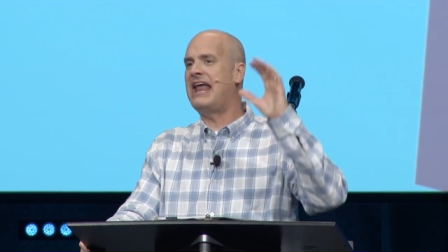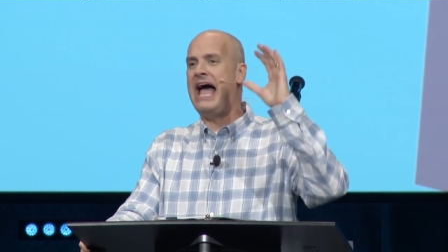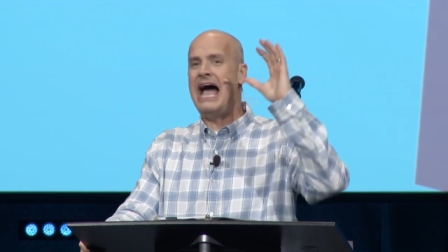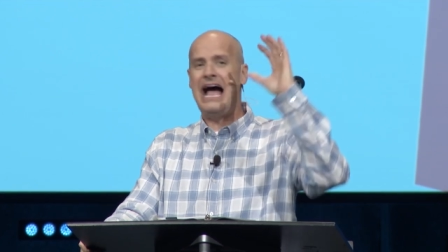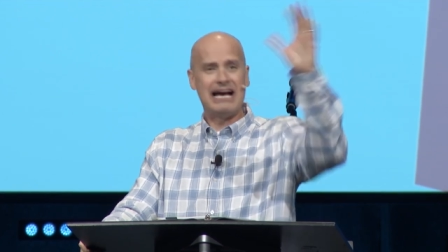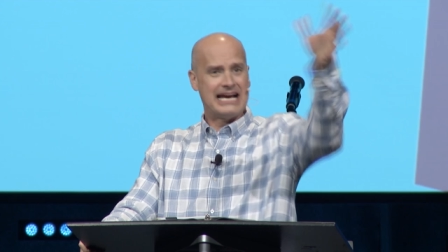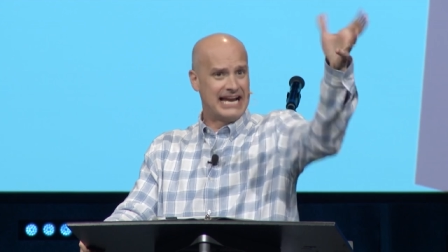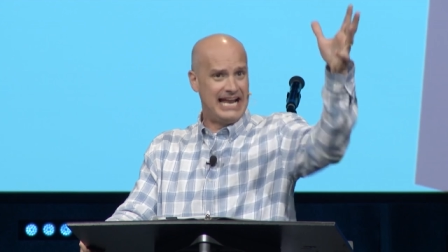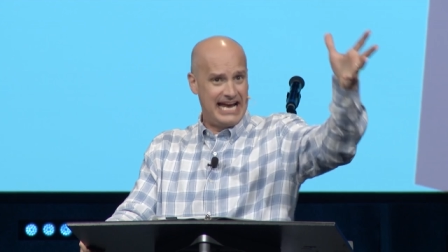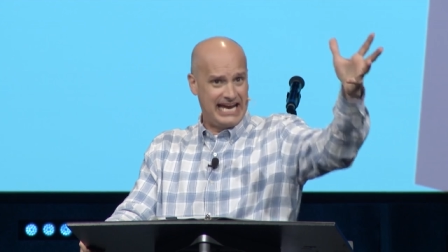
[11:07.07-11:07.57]

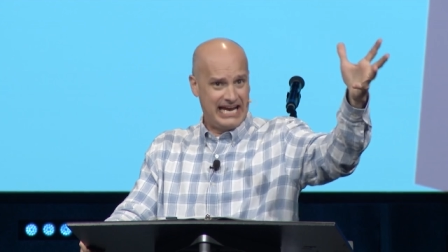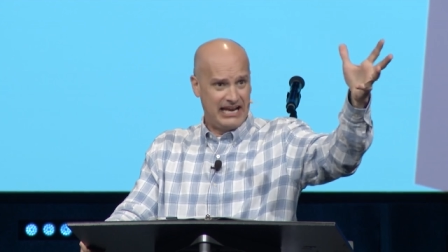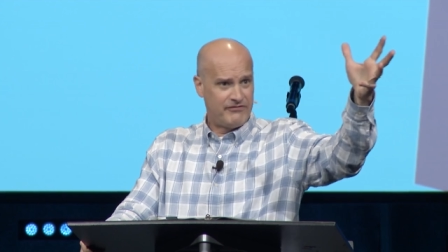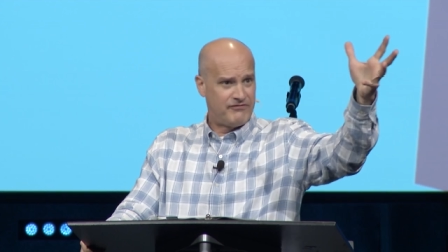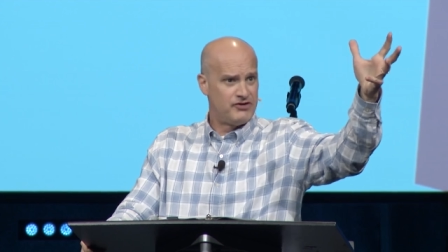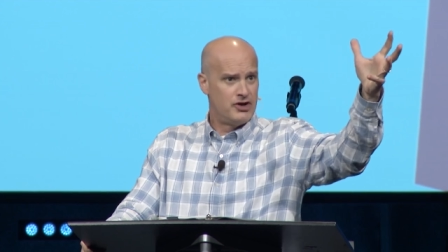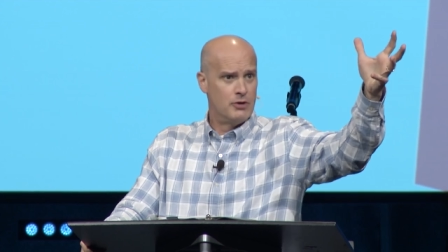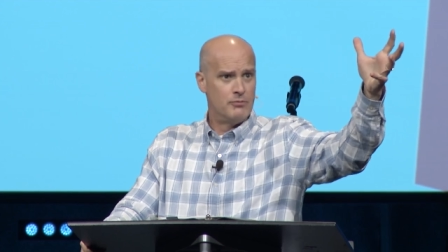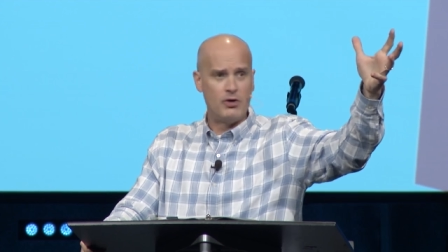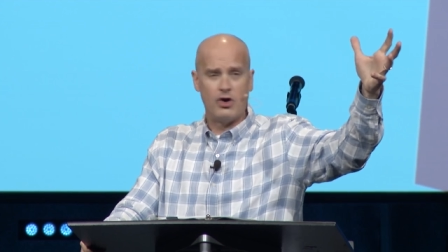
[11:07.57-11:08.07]
how can I get a
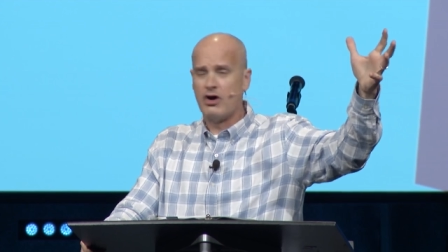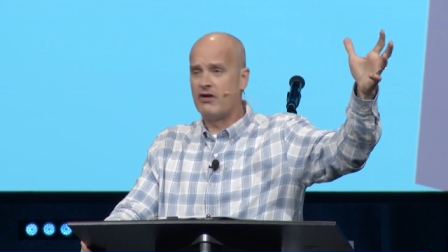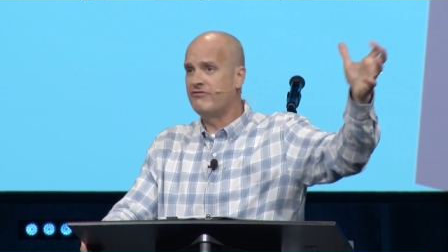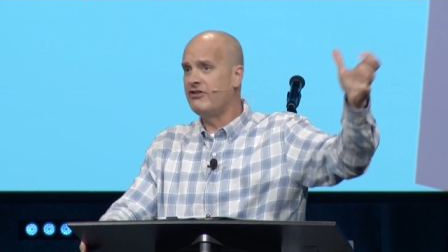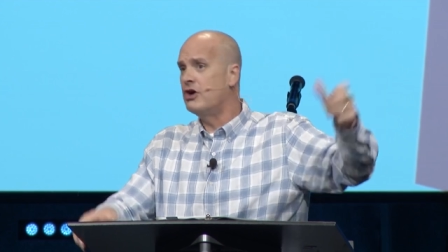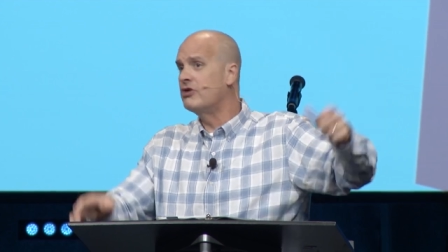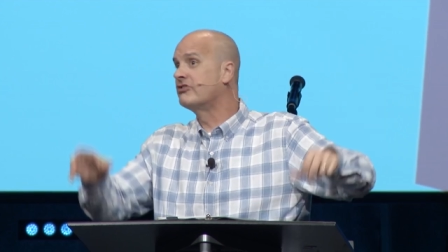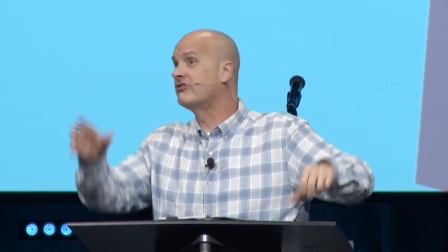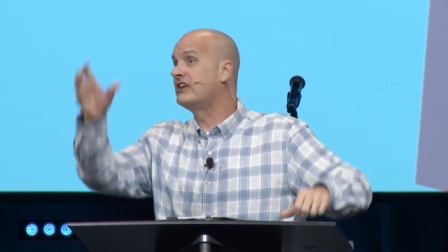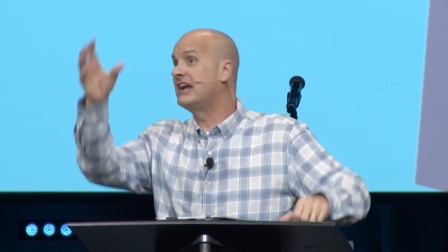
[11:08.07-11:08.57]
few more of
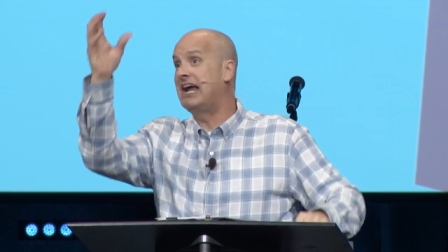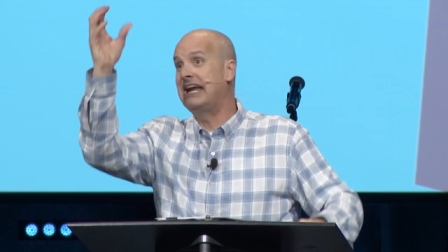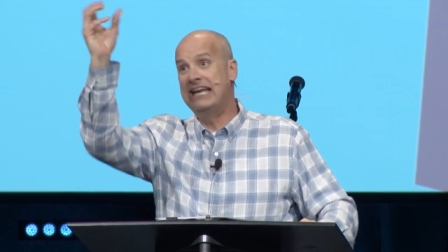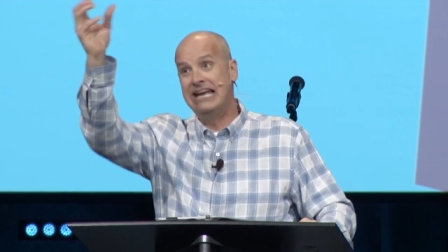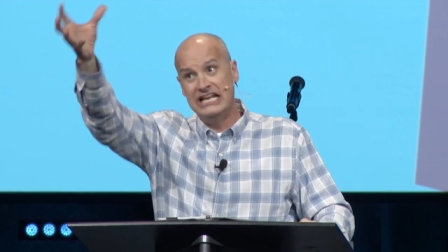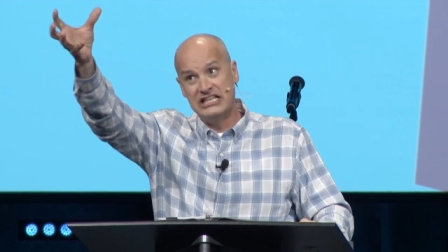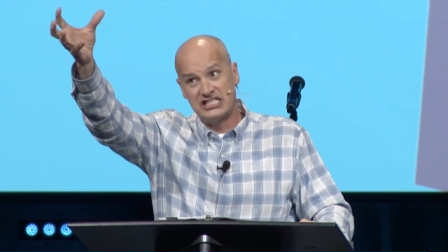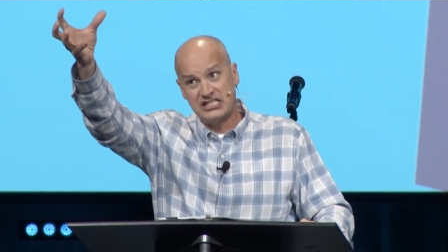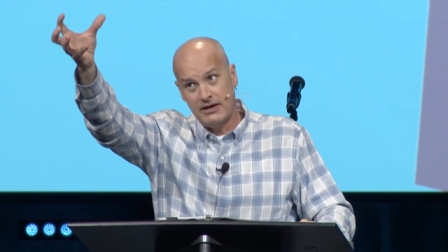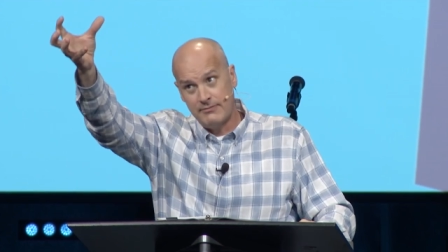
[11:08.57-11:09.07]
those, and I
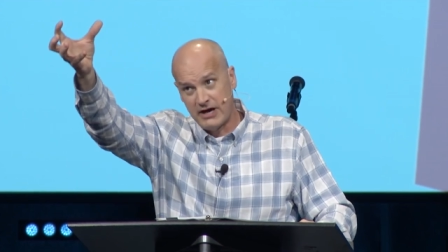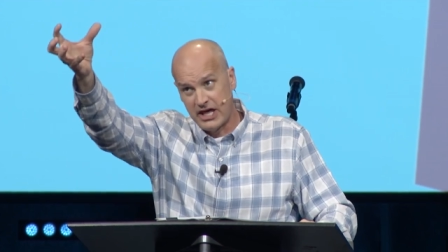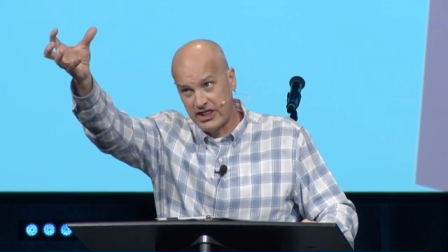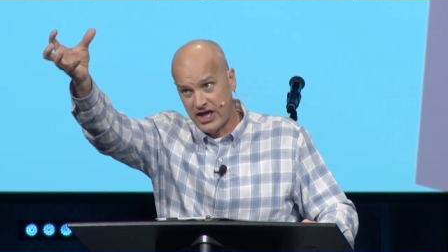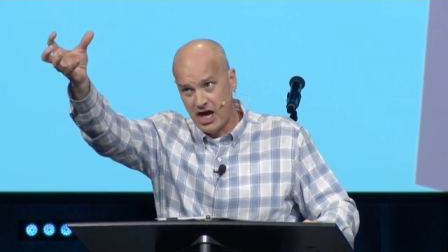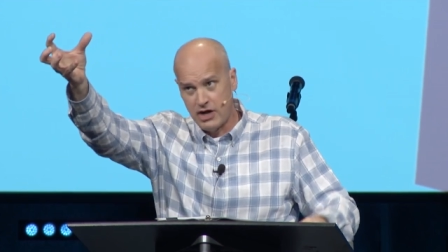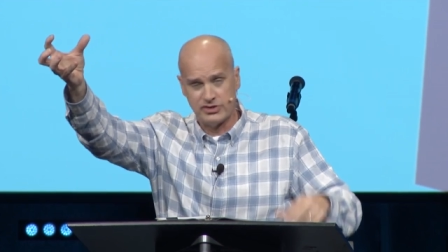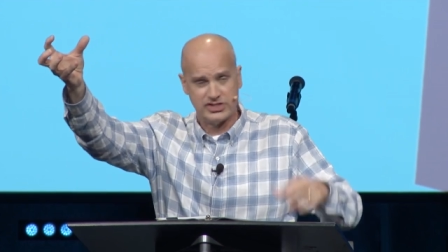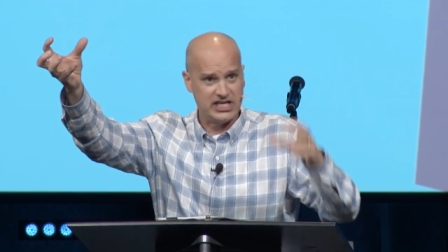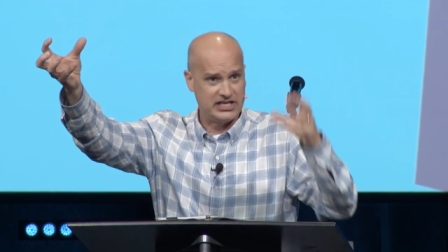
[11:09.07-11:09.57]
need some of
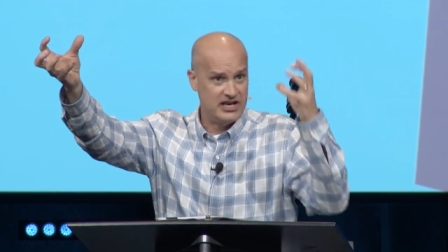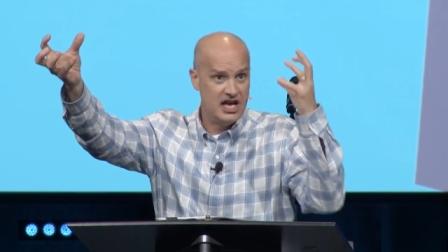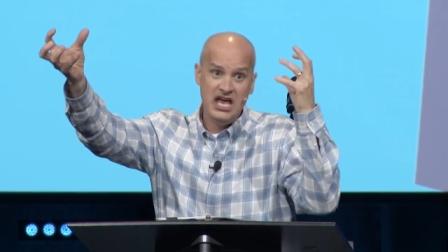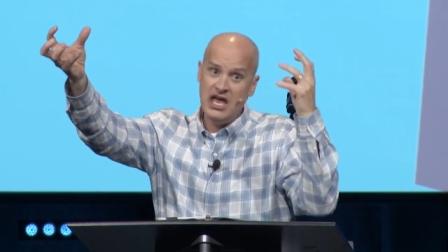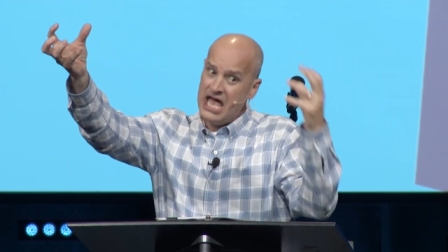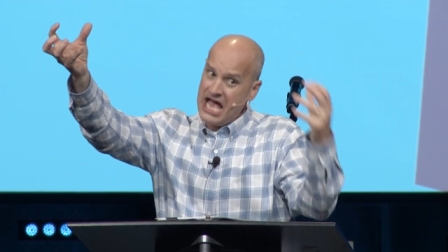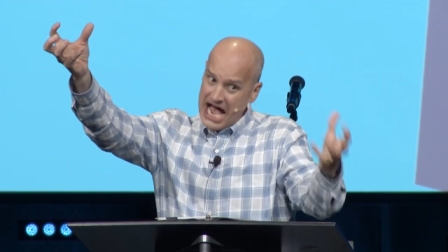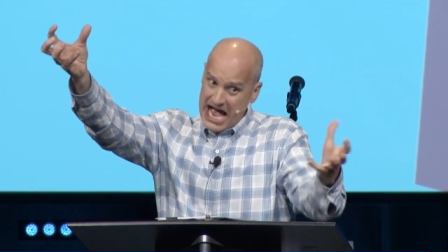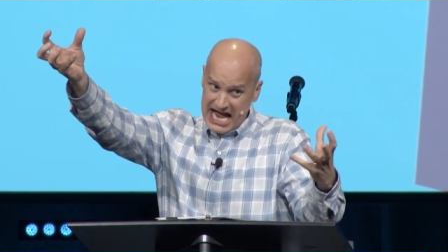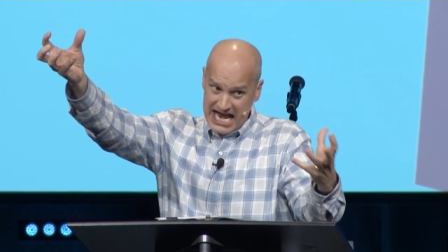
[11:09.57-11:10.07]
those, and
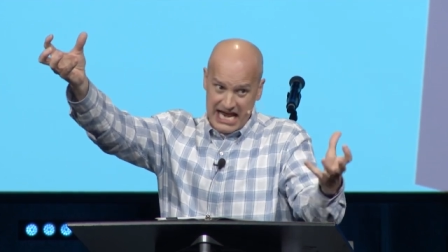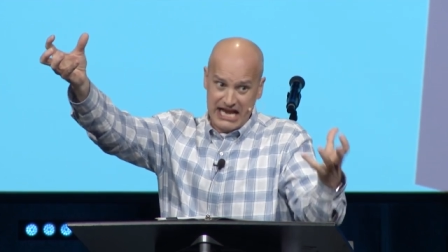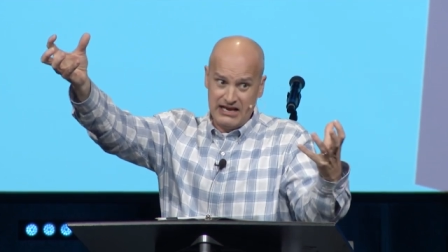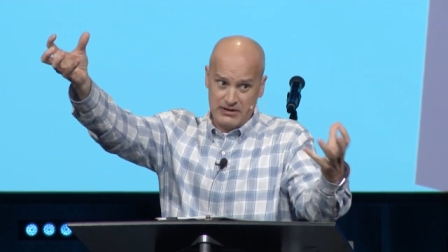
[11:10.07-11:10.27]
I,